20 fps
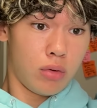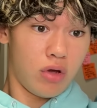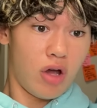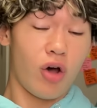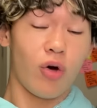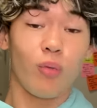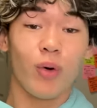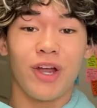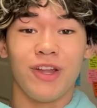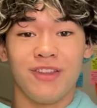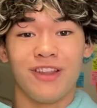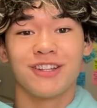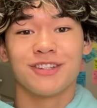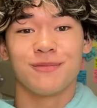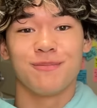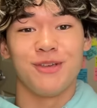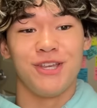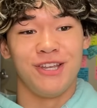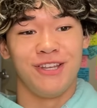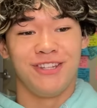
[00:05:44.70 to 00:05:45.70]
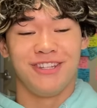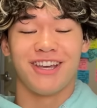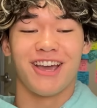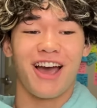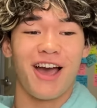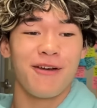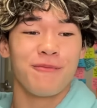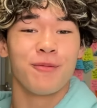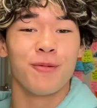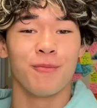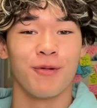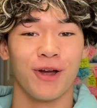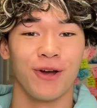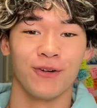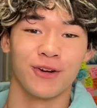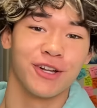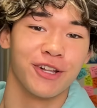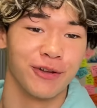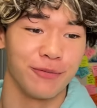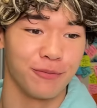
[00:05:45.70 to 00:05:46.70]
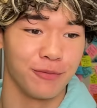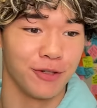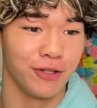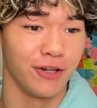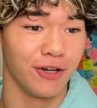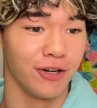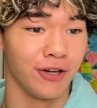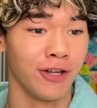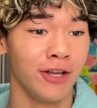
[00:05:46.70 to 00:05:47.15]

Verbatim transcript: oh wait, that's me. Yeah, I put my own clip in here.